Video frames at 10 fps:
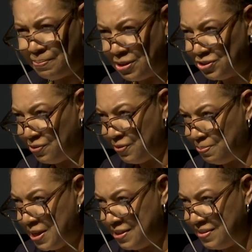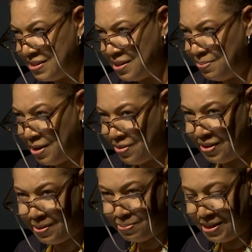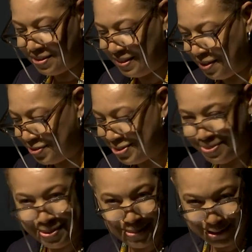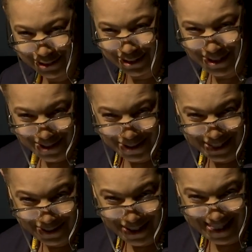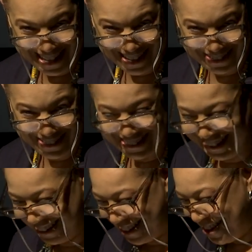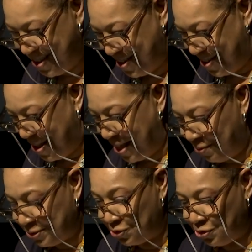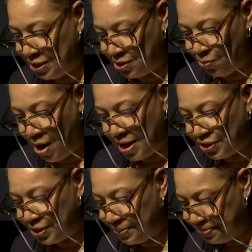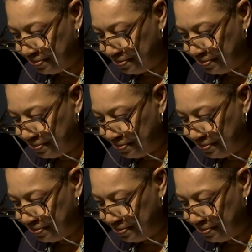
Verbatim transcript: I'm not sure if it played in this cinema. I think it played in the other cinema. I'm not sure. We should find that out. And it was a treat to watch.